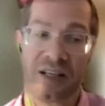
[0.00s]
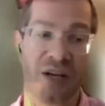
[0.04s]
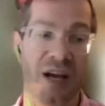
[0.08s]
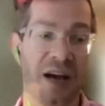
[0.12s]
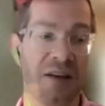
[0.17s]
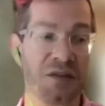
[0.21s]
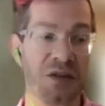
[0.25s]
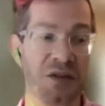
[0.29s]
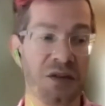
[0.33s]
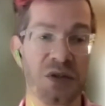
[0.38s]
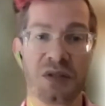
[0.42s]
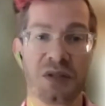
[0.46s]
You
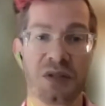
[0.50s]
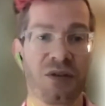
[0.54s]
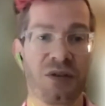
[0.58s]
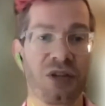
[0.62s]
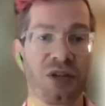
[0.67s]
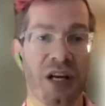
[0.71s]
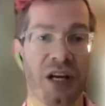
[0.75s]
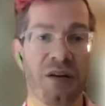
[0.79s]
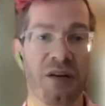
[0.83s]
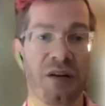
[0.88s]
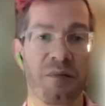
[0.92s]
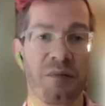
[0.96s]
have to just
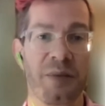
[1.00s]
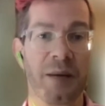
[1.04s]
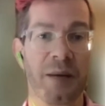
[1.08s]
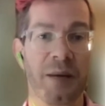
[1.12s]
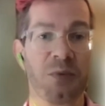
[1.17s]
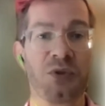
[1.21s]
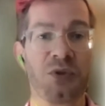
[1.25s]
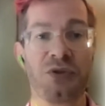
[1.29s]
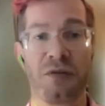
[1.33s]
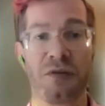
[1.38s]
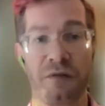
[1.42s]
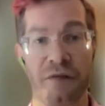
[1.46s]
kind of be
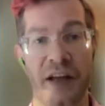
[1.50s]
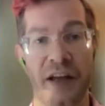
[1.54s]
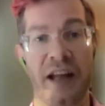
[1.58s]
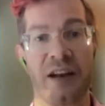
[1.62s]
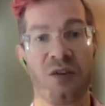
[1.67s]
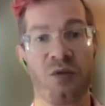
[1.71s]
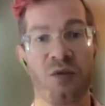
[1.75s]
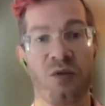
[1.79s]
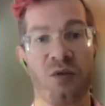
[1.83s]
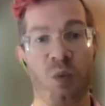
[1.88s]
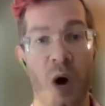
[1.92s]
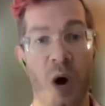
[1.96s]
able to
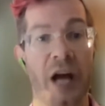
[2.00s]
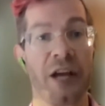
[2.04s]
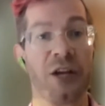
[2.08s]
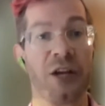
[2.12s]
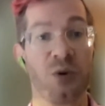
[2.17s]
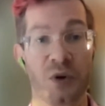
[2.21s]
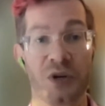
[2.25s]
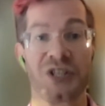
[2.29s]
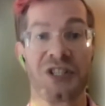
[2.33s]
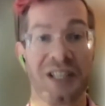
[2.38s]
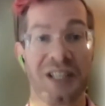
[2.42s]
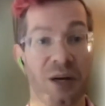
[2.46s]
defend why you
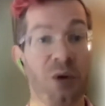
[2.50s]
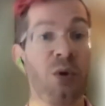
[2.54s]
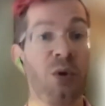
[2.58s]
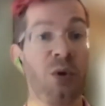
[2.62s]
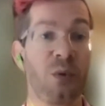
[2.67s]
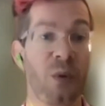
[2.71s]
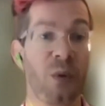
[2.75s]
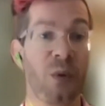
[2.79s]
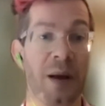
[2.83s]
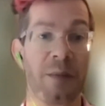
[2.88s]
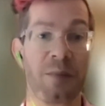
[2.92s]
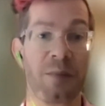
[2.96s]
are still the
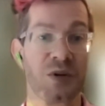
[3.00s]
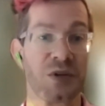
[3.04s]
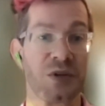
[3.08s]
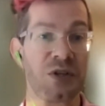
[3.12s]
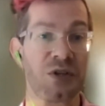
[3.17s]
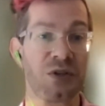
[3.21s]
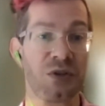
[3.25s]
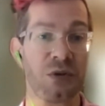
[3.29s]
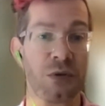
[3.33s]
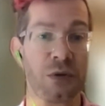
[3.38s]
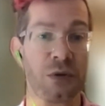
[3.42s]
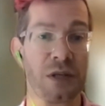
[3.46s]
right person
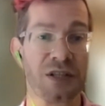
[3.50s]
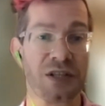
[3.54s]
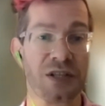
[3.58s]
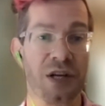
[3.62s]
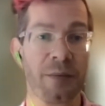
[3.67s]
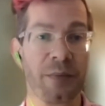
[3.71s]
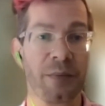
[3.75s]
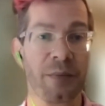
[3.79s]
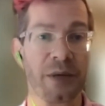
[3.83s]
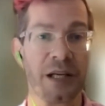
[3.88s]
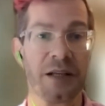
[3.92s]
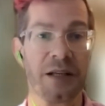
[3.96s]
to do this
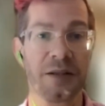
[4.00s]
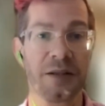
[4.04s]
company.